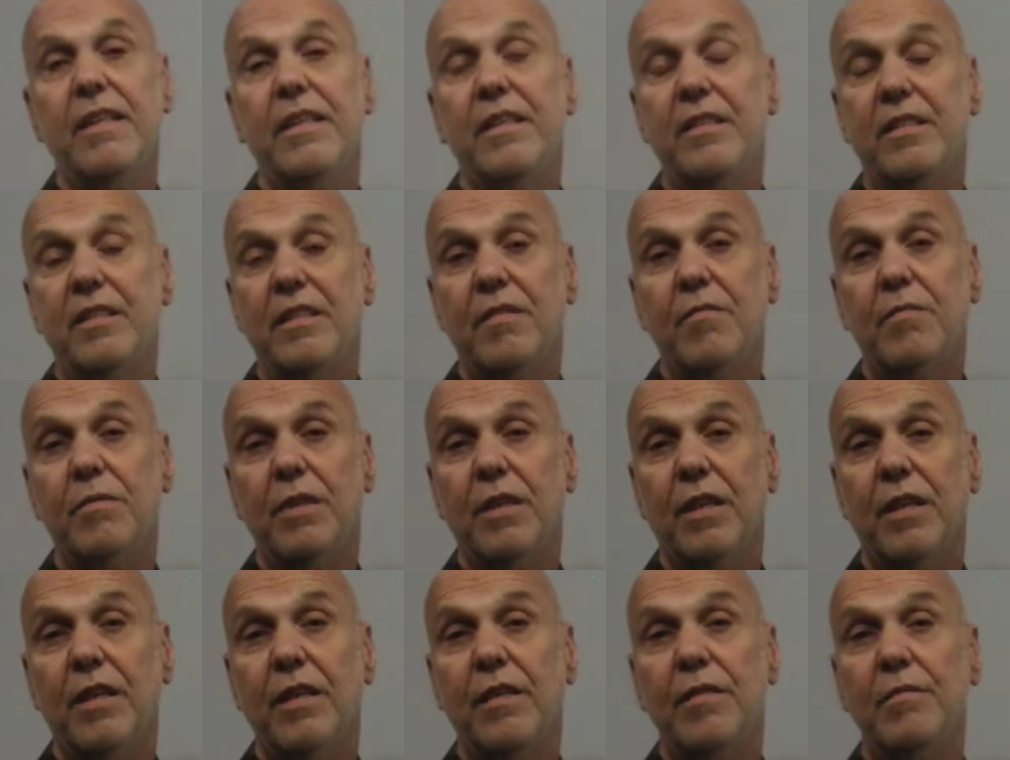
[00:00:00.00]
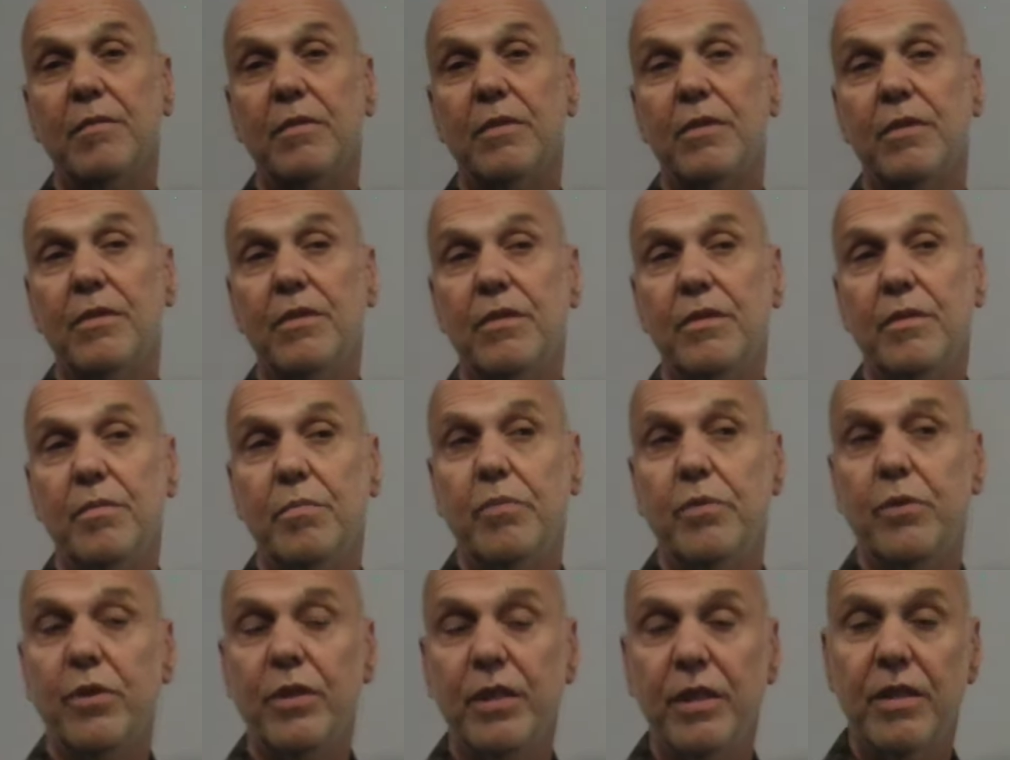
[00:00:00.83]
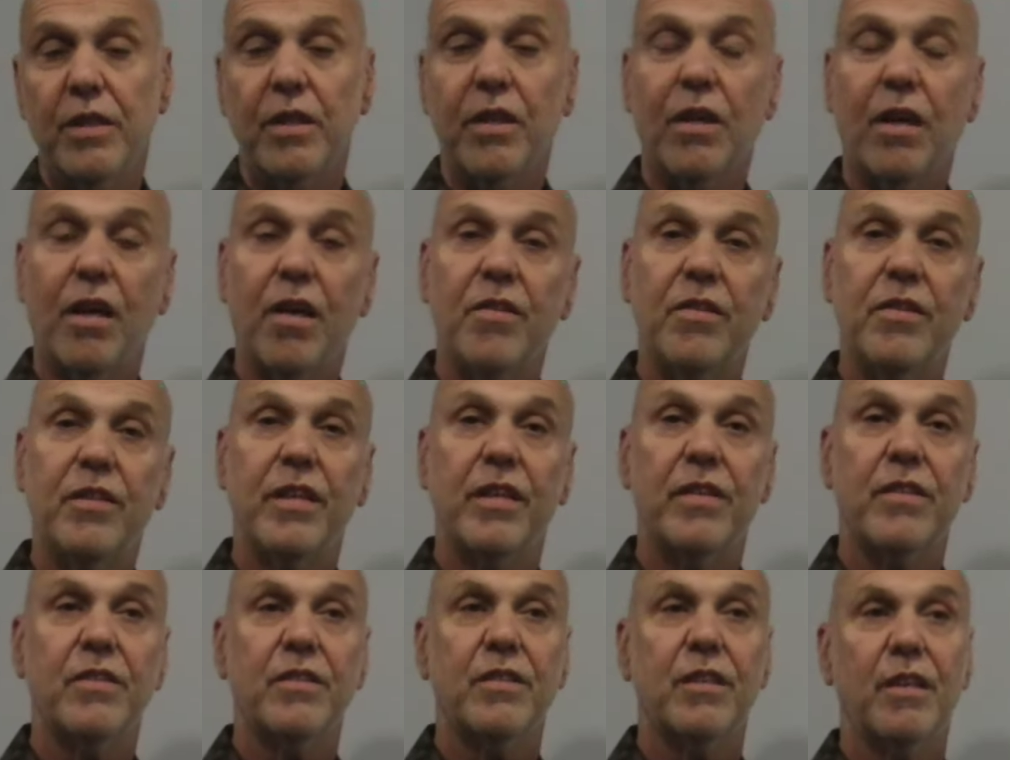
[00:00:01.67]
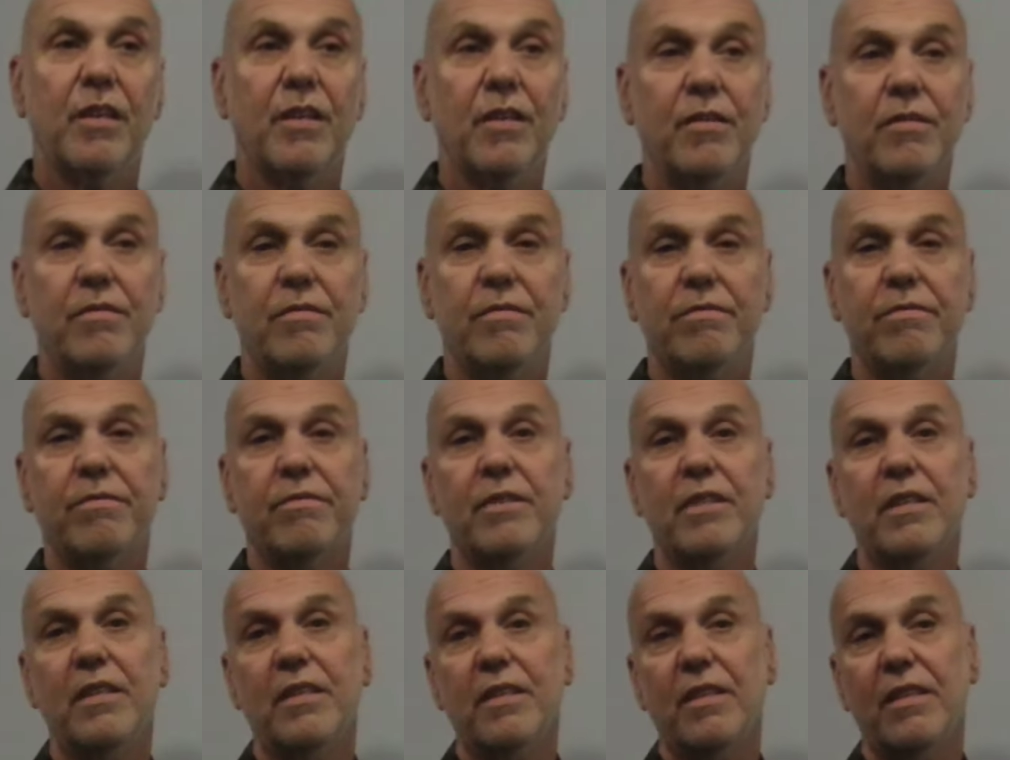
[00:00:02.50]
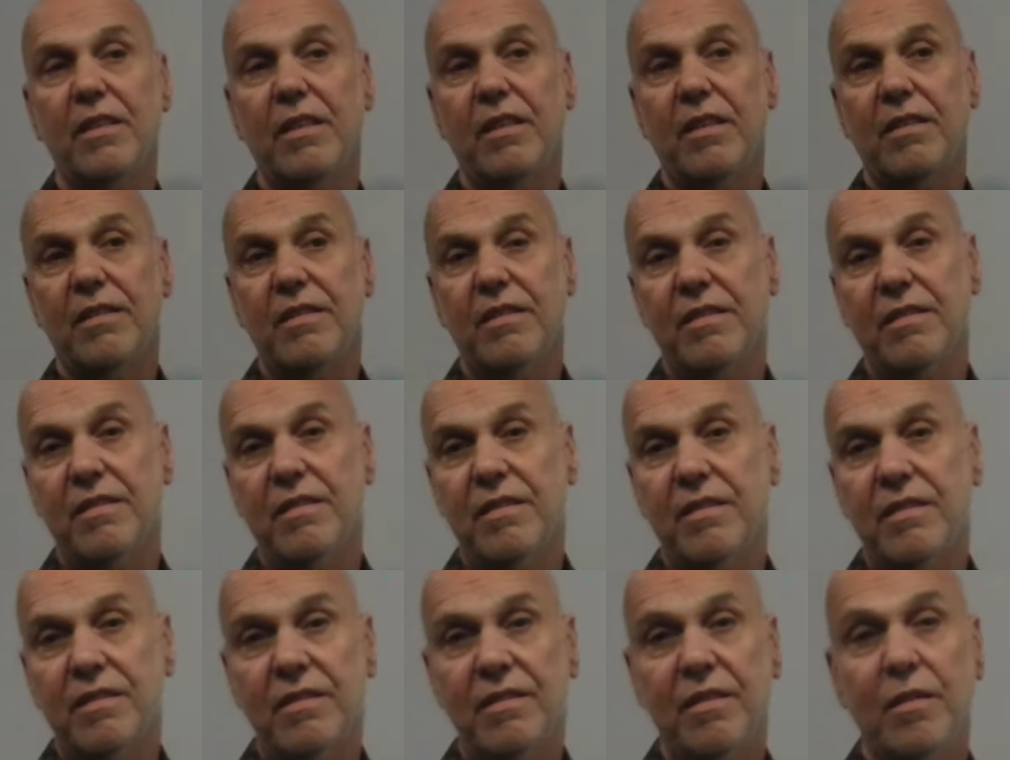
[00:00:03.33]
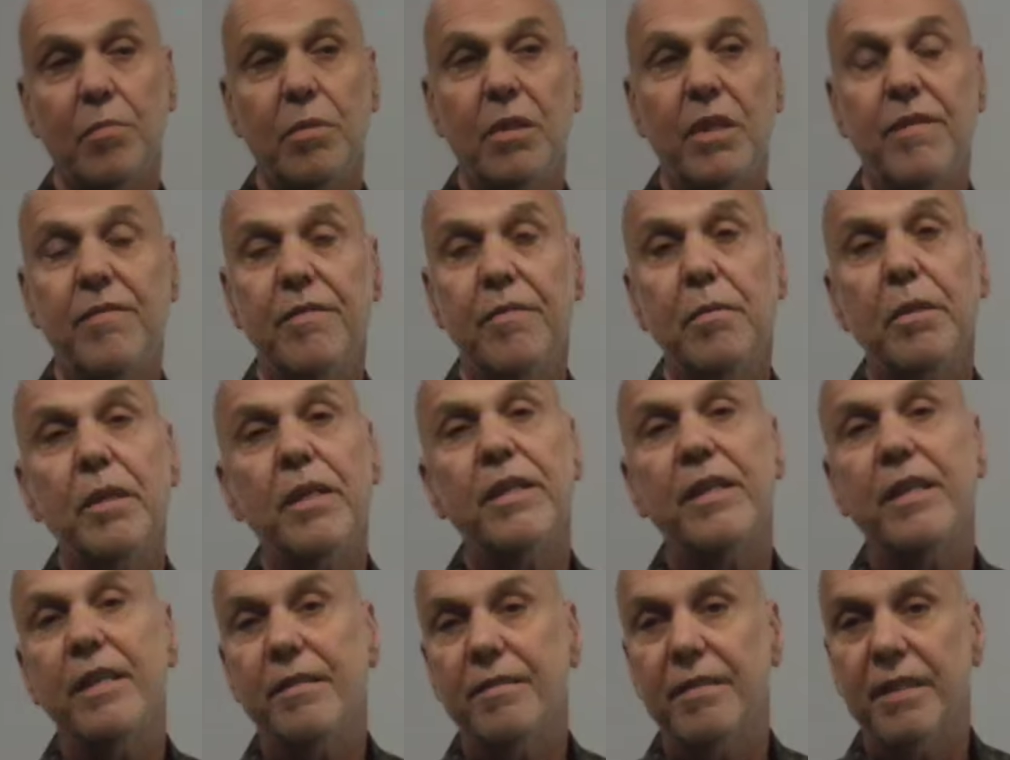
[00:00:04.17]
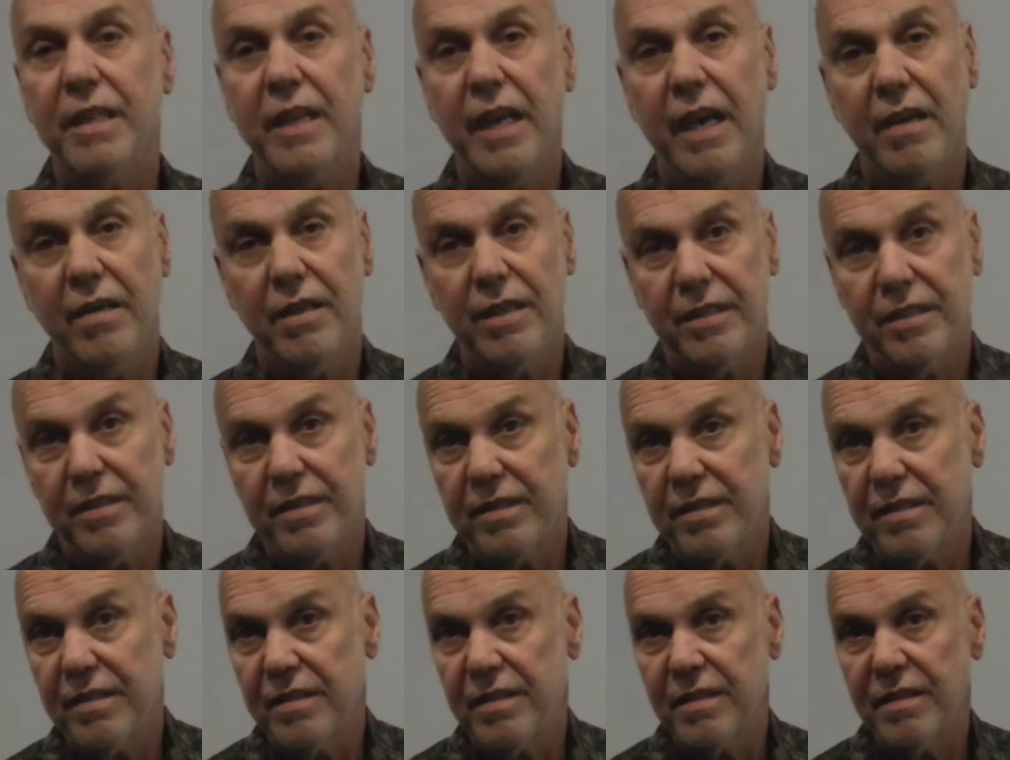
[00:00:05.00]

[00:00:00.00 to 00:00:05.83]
and sometimes you put it in the context of the believability of the character.